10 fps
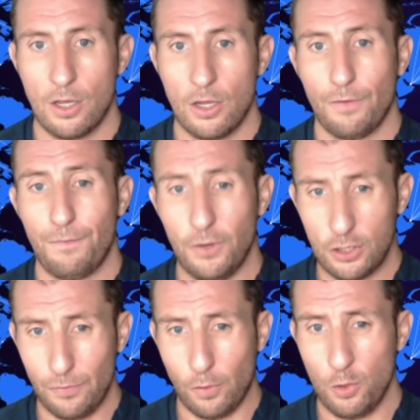First
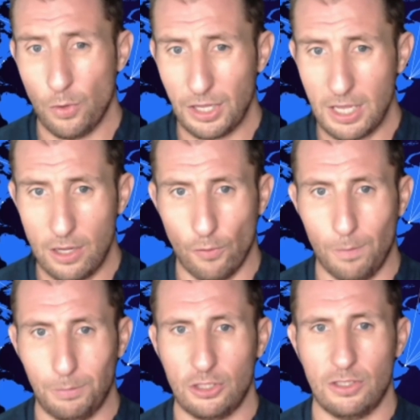of all, you want to get your
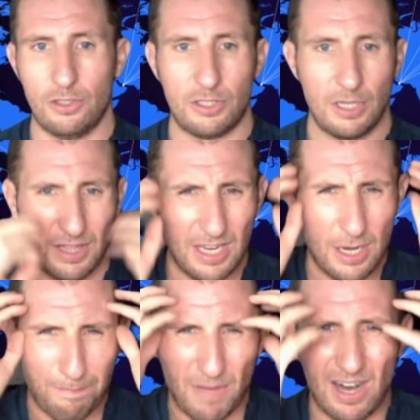options. Then your
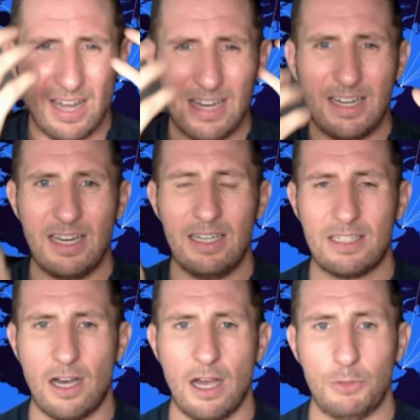mind needs
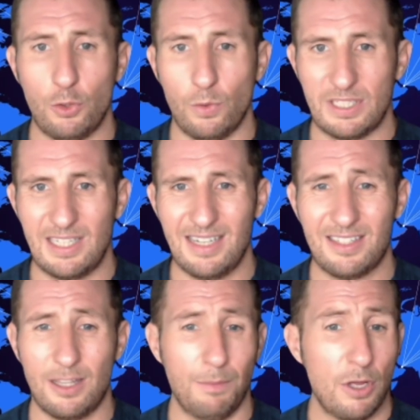time to assess
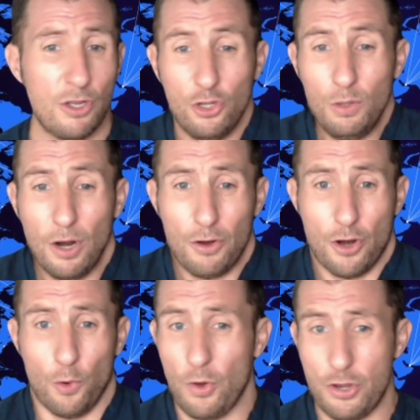them. You don't
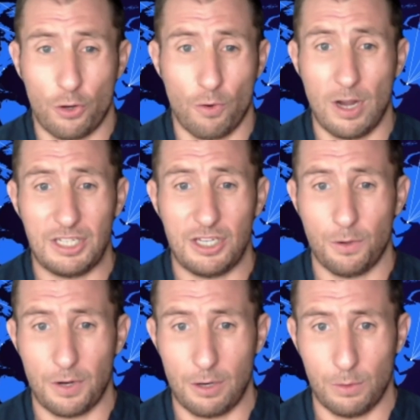know what your
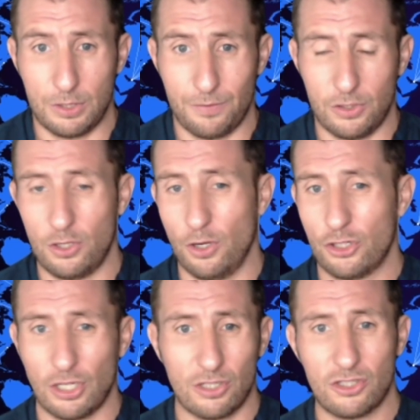criteria is for
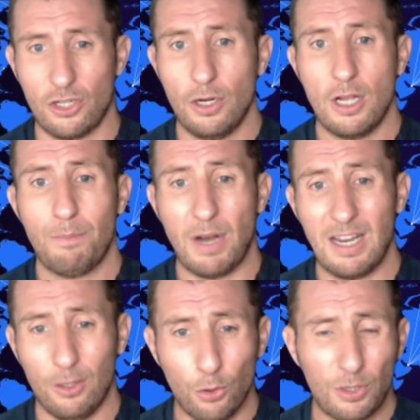searching, so by
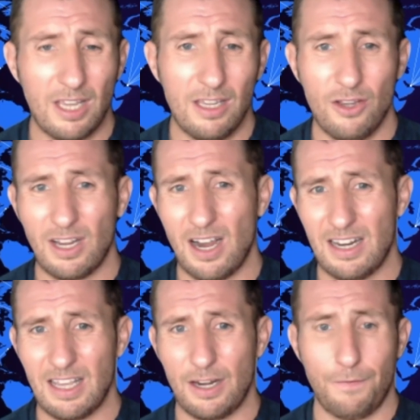looking, you kind of
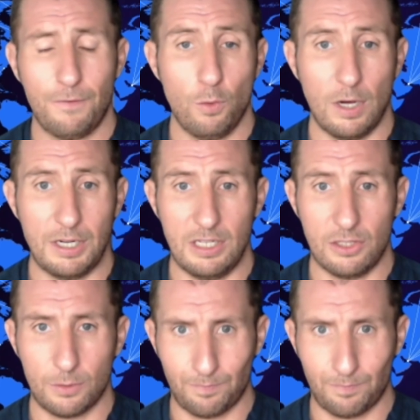get a few ideas.